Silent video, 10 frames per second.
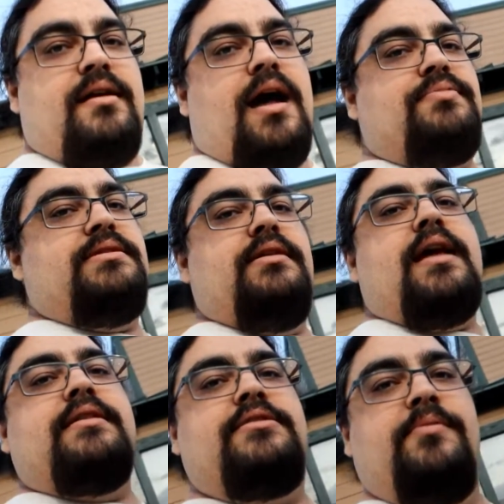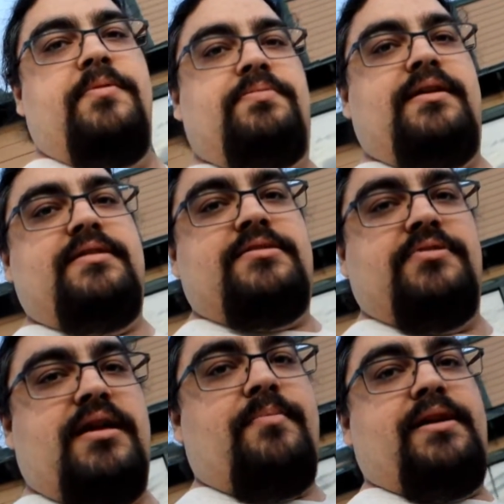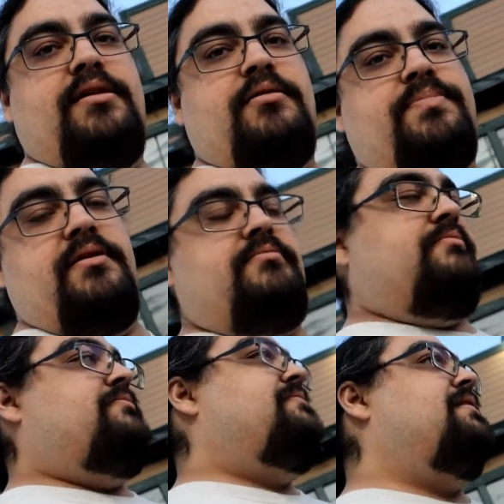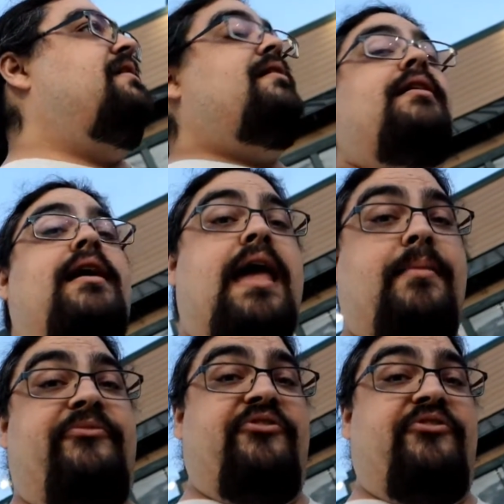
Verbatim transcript: I'm still not super pleased with coming here, but I am